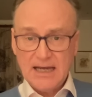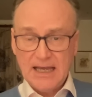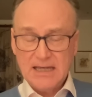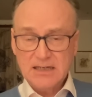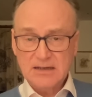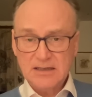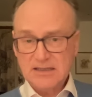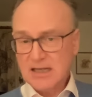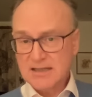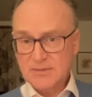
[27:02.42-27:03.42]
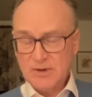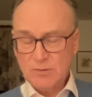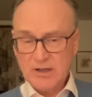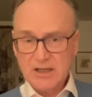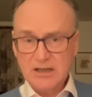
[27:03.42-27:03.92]
And these guys had
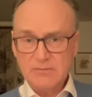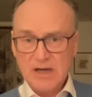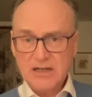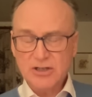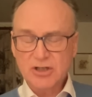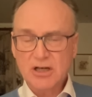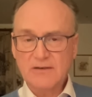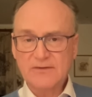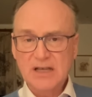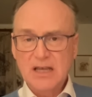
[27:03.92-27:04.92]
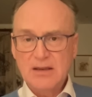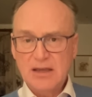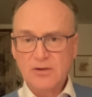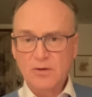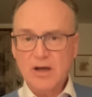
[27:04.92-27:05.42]
been working in a mine shaft.
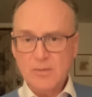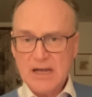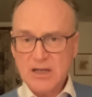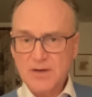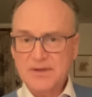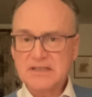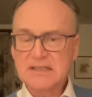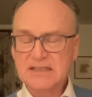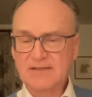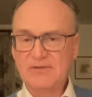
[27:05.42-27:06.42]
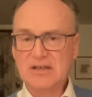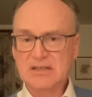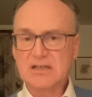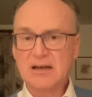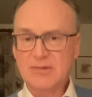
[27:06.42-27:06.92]
They thought, oh my God, this is the
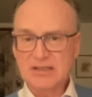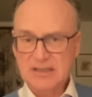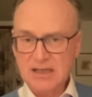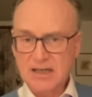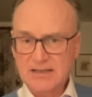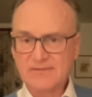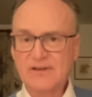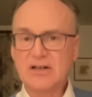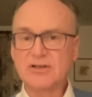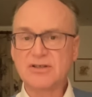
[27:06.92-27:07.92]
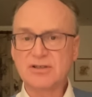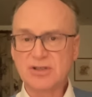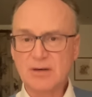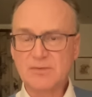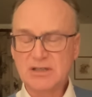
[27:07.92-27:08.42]
first time a SARS virus has
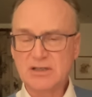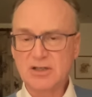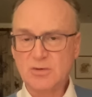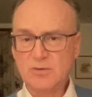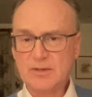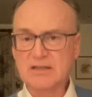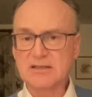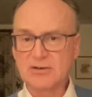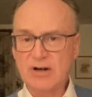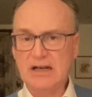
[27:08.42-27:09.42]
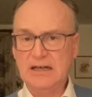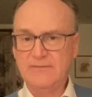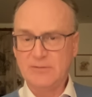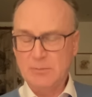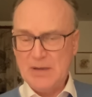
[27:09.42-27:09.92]
jumped into human beings directly
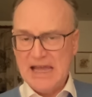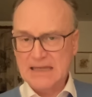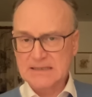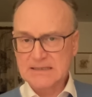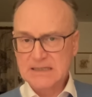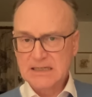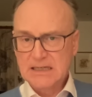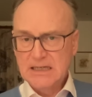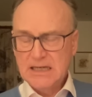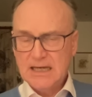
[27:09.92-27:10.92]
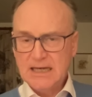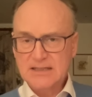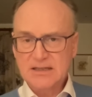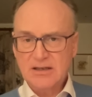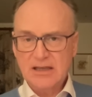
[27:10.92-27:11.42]
from bats.
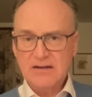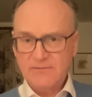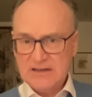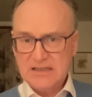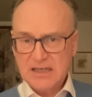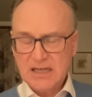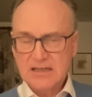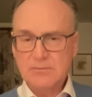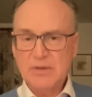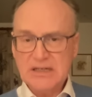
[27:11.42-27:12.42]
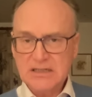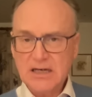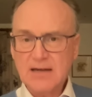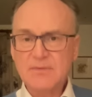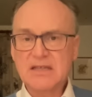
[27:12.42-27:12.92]
So they investigated big
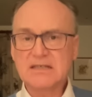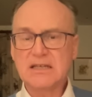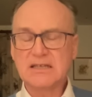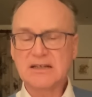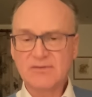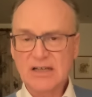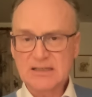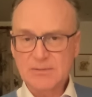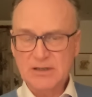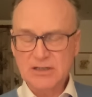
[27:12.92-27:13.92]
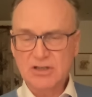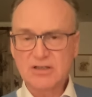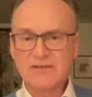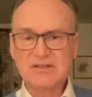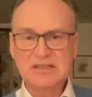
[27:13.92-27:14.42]
time. They sent seven
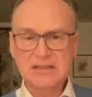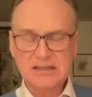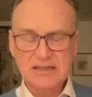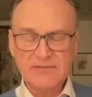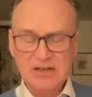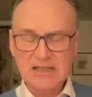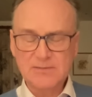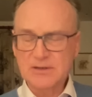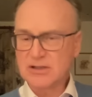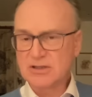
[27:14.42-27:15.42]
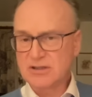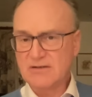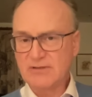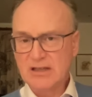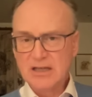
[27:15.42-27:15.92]
expeditions
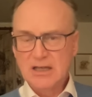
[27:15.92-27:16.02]
over